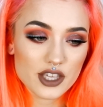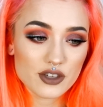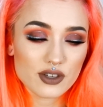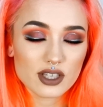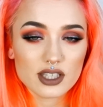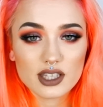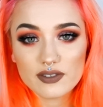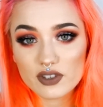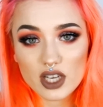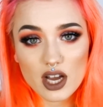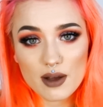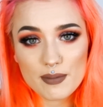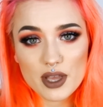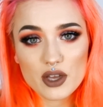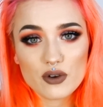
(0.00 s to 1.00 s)
you could leave a
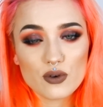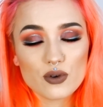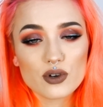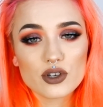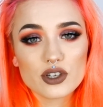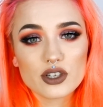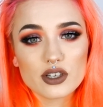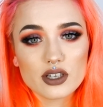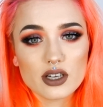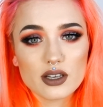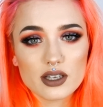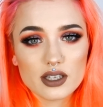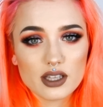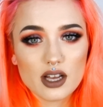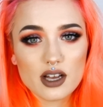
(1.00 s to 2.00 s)
comment or
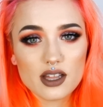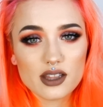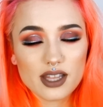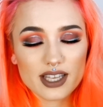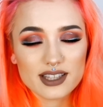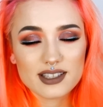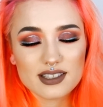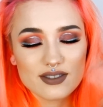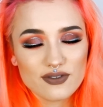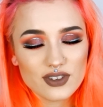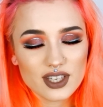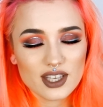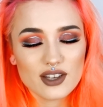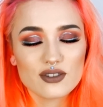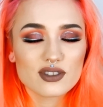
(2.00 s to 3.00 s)
like this
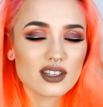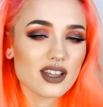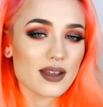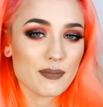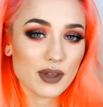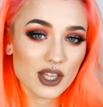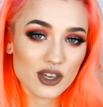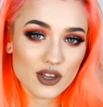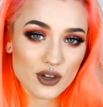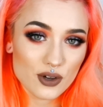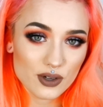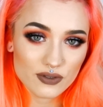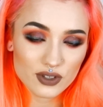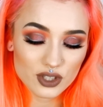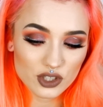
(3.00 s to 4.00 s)
video to let me
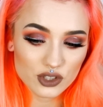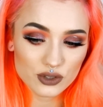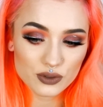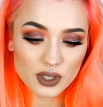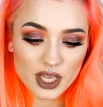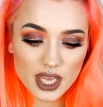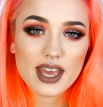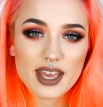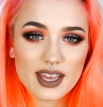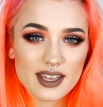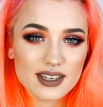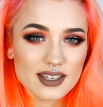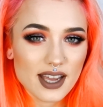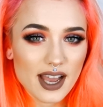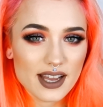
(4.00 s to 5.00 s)
know if you do.
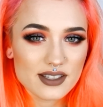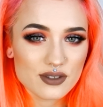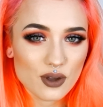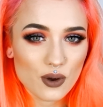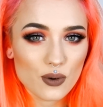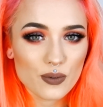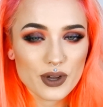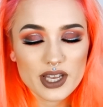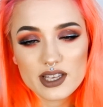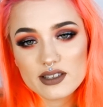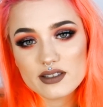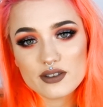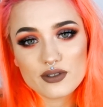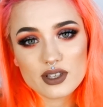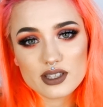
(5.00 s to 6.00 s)
And as
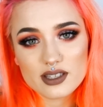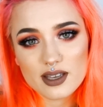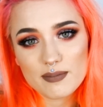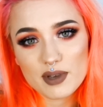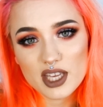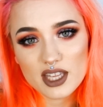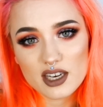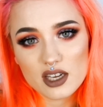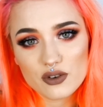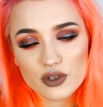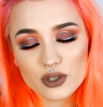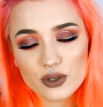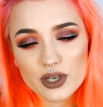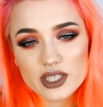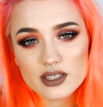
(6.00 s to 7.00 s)
always, you can send me any
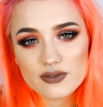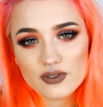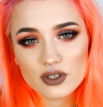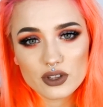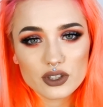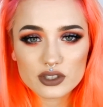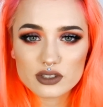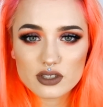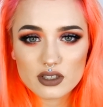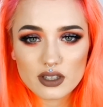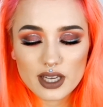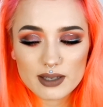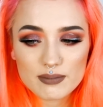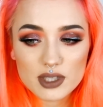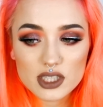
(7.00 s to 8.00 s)
requests for looks you'd
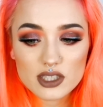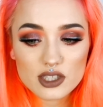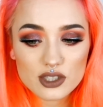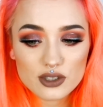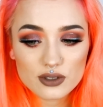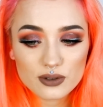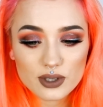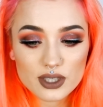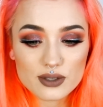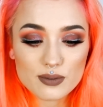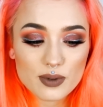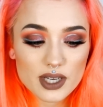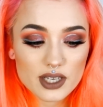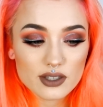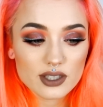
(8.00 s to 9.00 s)
like me to do as
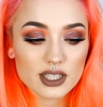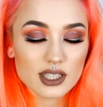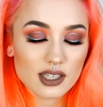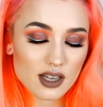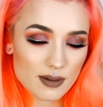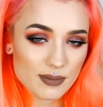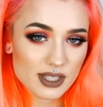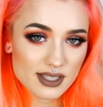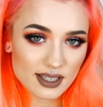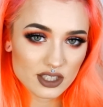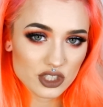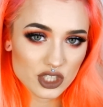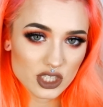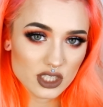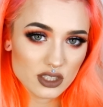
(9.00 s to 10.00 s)
well in the comment
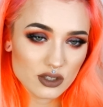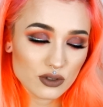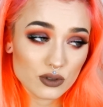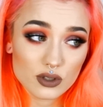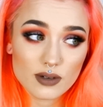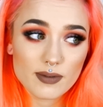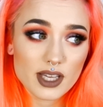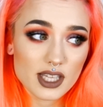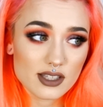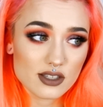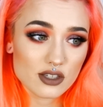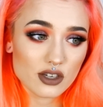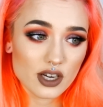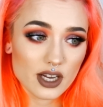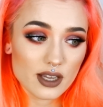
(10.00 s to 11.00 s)
section or on my
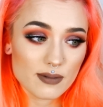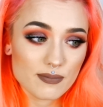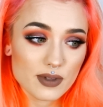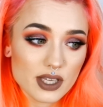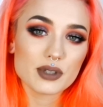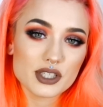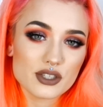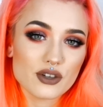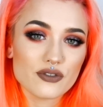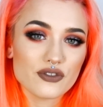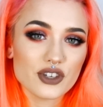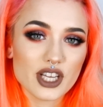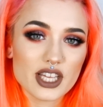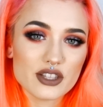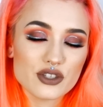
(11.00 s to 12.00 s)
Instagram. Please don't
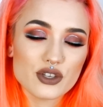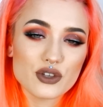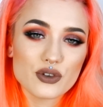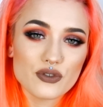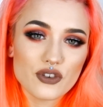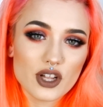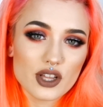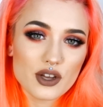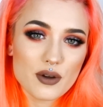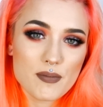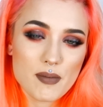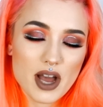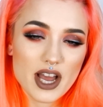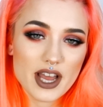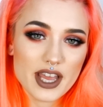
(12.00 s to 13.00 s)
forget to follow
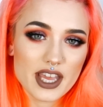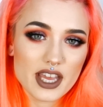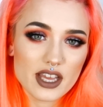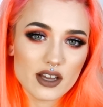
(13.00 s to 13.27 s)
my